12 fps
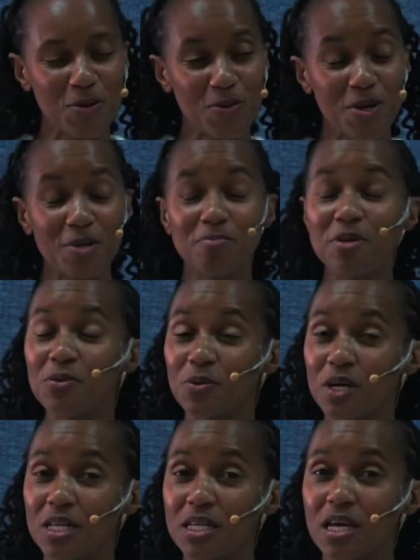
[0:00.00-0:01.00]
Well,
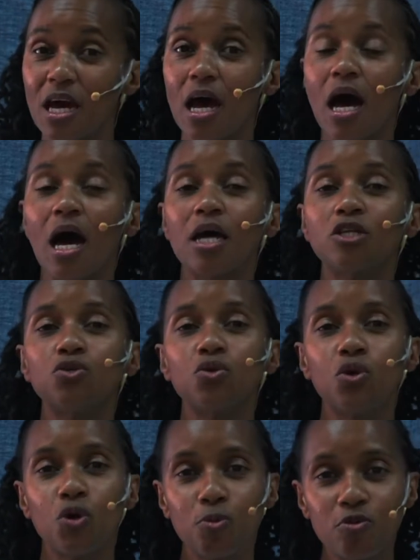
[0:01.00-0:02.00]
meanwhile, I do
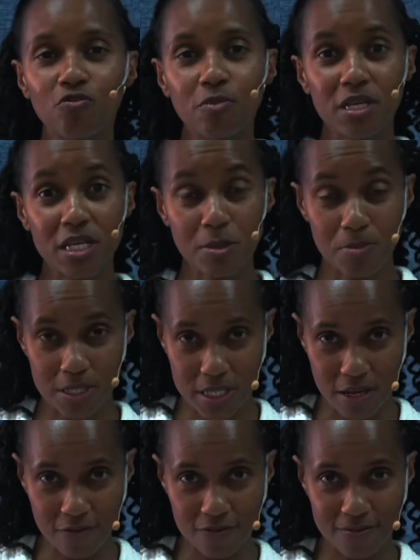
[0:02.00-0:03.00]
hope you've been keeping
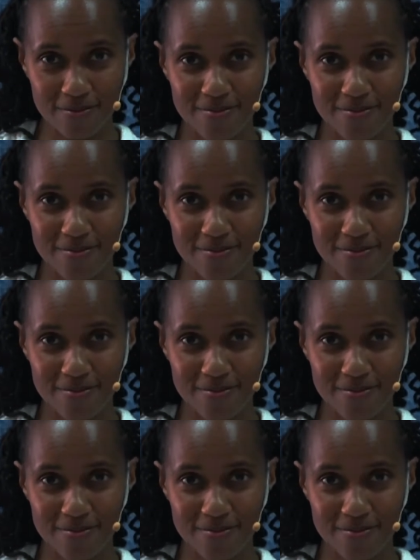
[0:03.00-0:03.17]
safe,